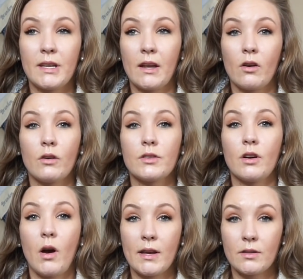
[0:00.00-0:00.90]
and
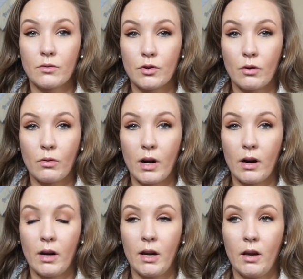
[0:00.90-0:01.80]
also high school show
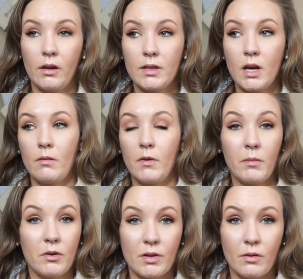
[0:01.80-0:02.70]
choir and the
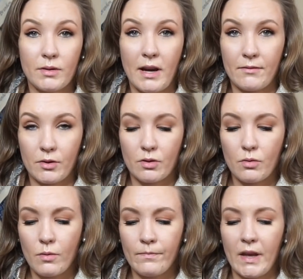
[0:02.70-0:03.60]
musicals after
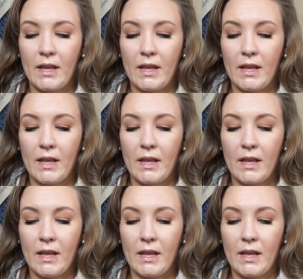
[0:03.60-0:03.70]
school.